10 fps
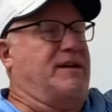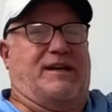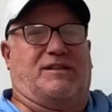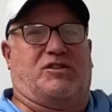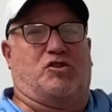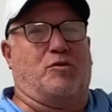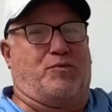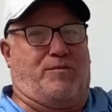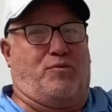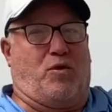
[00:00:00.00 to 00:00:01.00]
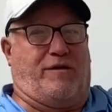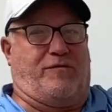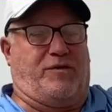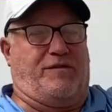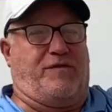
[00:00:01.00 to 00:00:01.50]
is super important
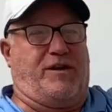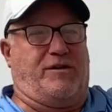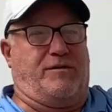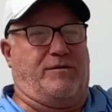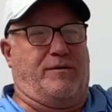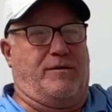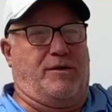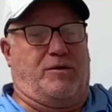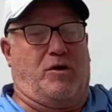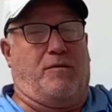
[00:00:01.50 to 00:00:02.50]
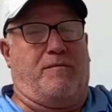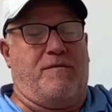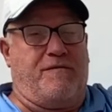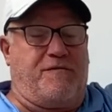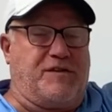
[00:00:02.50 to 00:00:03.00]
for a defender.
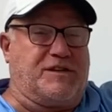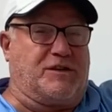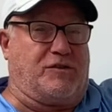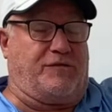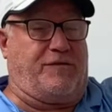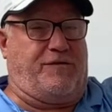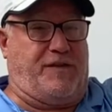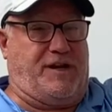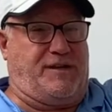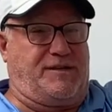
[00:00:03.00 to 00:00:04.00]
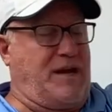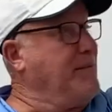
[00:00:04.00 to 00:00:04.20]
Physical fitness,